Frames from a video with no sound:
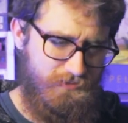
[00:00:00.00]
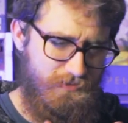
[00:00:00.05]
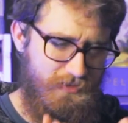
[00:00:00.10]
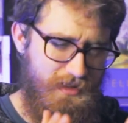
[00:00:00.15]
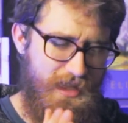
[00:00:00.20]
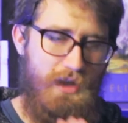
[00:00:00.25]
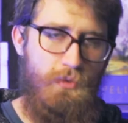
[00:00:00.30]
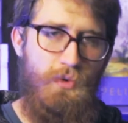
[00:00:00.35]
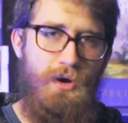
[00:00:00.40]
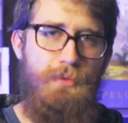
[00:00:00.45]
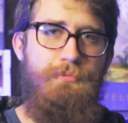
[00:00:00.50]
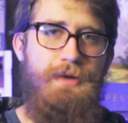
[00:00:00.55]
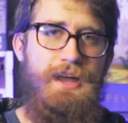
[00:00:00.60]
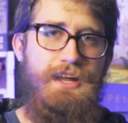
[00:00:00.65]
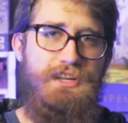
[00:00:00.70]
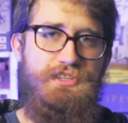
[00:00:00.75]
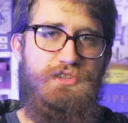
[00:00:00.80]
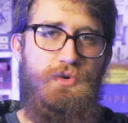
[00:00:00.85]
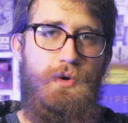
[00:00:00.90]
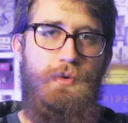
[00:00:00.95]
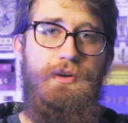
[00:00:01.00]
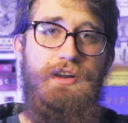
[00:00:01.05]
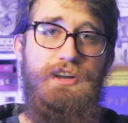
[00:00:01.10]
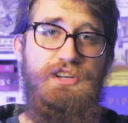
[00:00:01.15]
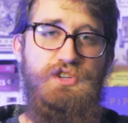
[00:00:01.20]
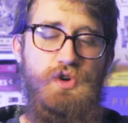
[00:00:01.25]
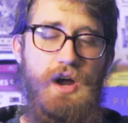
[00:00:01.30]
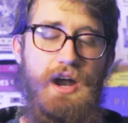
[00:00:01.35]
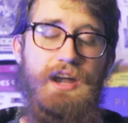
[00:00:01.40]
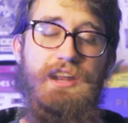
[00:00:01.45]
And what mages do I want
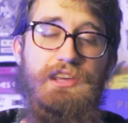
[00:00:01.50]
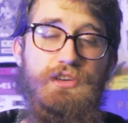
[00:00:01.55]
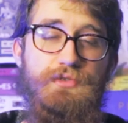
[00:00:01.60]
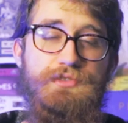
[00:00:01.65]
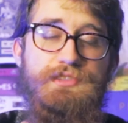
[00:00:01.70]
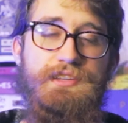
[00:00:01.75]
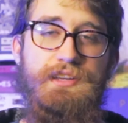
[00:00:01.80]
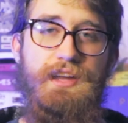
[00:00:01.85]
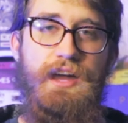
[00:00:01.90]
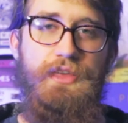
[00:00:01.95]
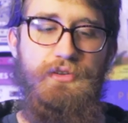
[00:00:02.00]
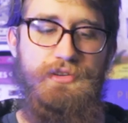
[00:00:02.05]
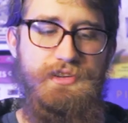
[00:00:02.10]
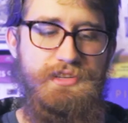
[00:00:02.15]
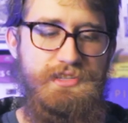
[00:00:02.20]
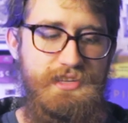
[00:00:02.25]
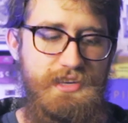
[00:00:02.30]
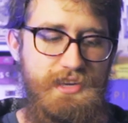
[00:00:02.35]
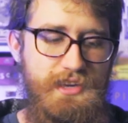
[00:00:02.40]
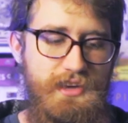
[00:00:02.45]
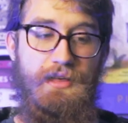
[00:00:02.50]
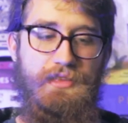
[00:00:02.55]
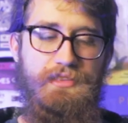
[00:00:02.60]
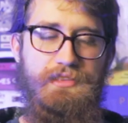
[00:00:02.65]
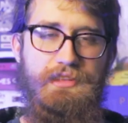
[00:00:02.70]
to try to use together to see